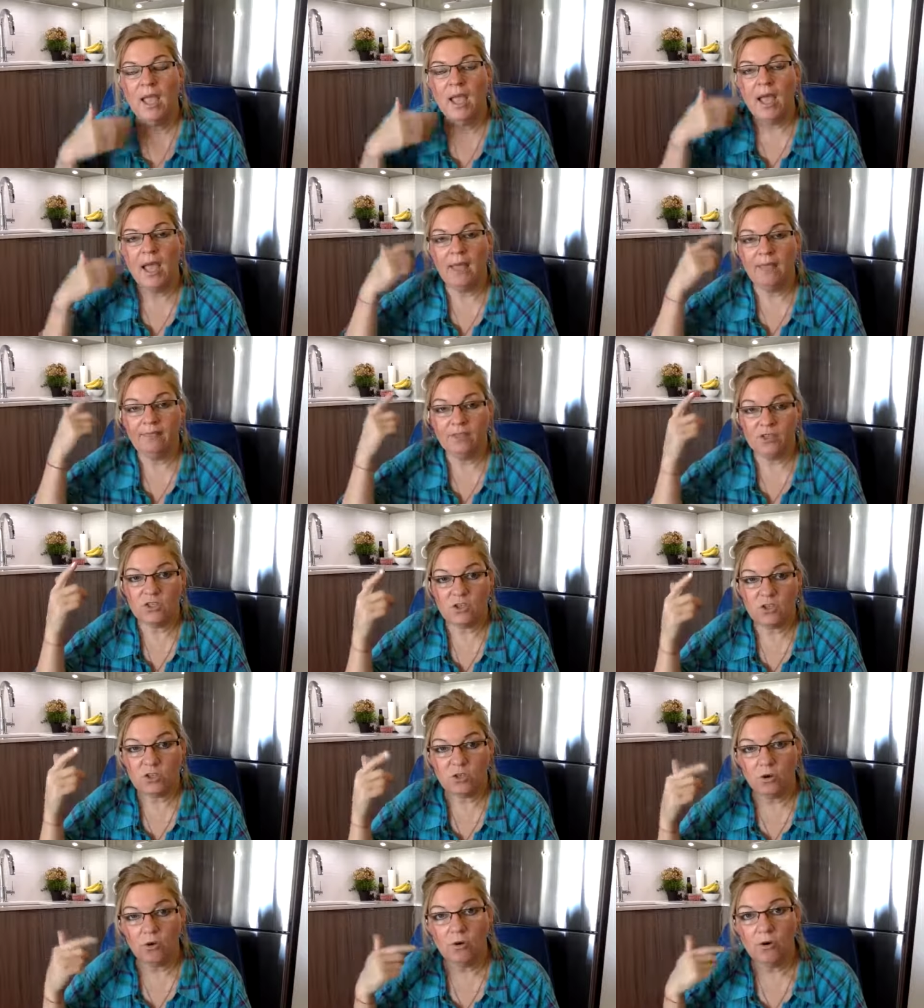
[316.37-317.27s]
and the
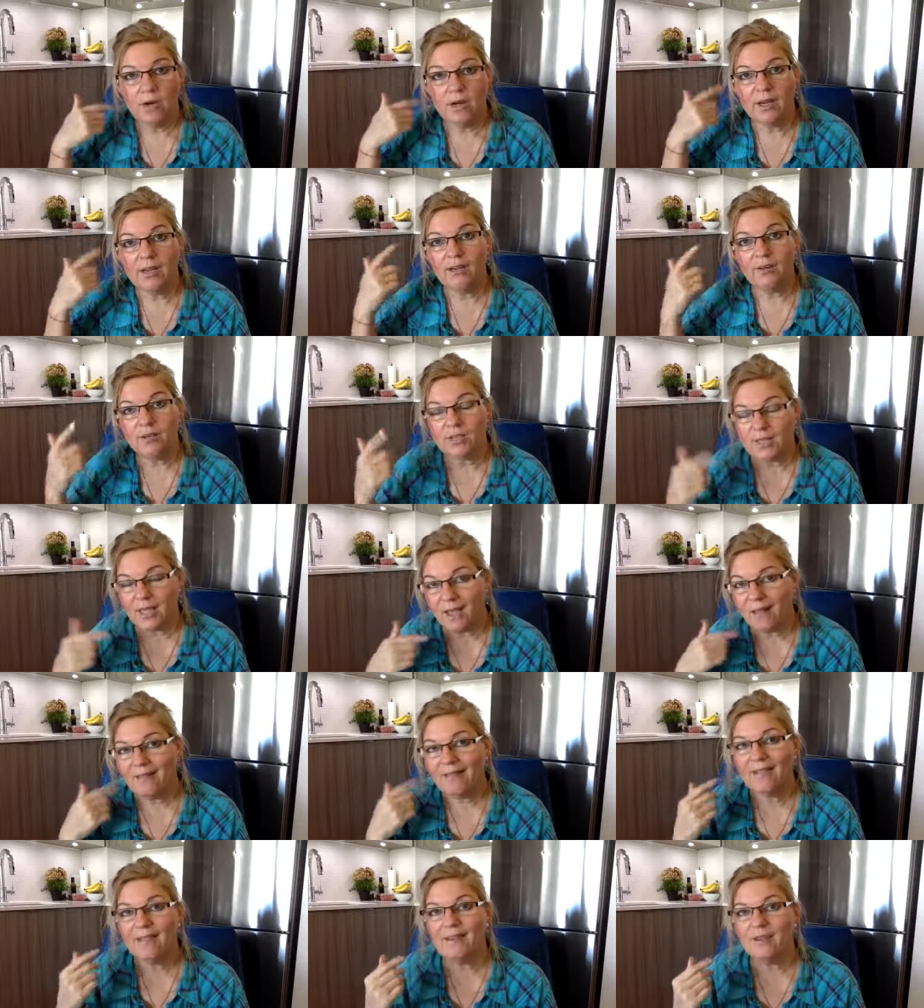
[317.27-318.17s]
story you're
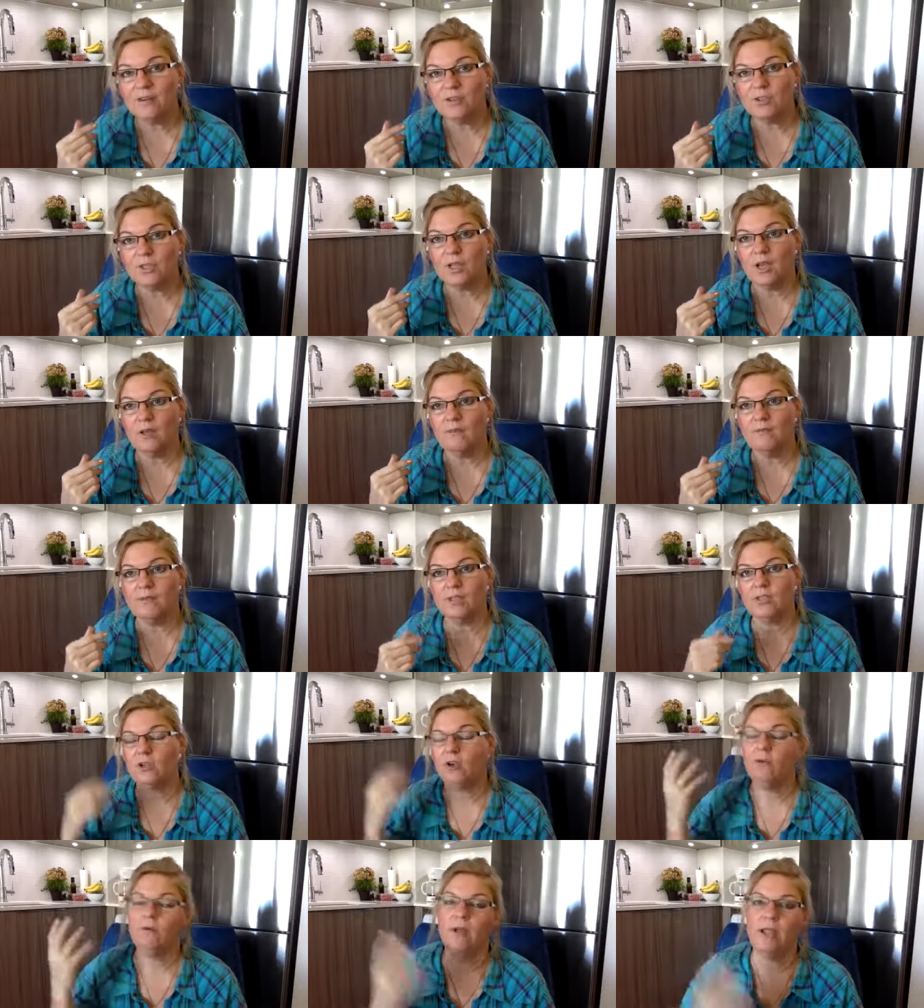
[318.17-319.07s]
telling yourself is,
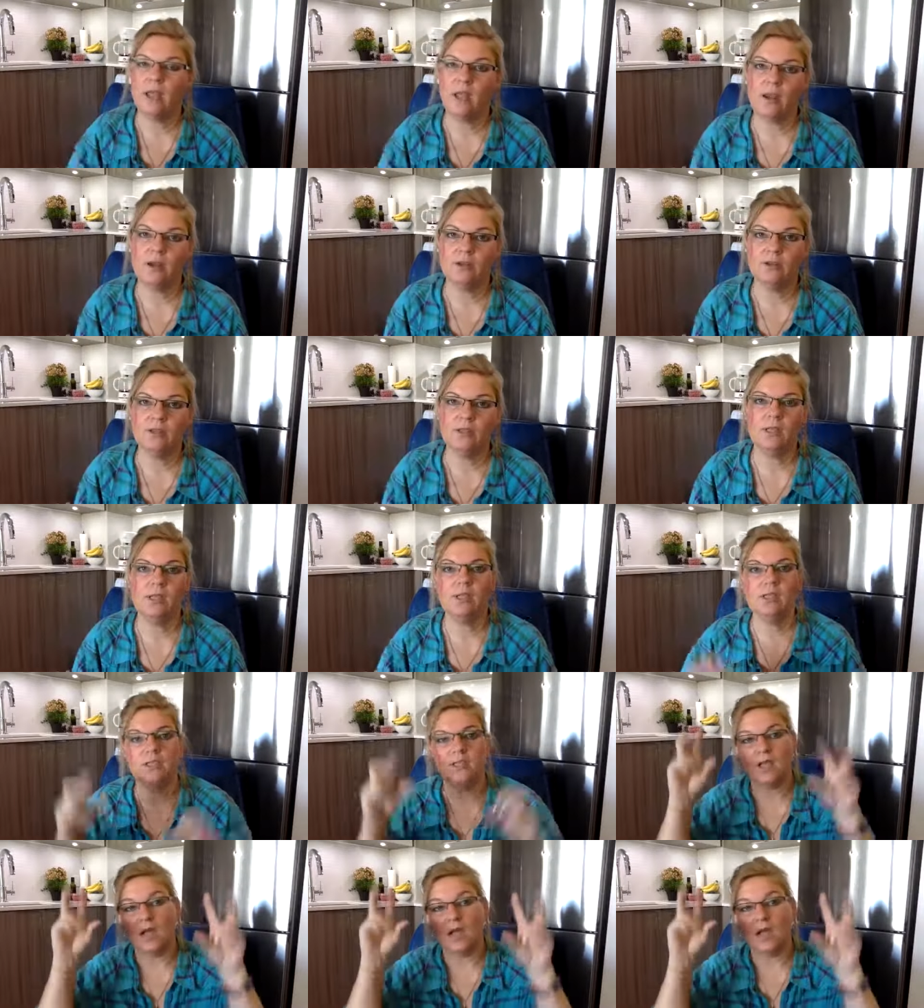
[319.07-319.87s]
oh, I got to do this,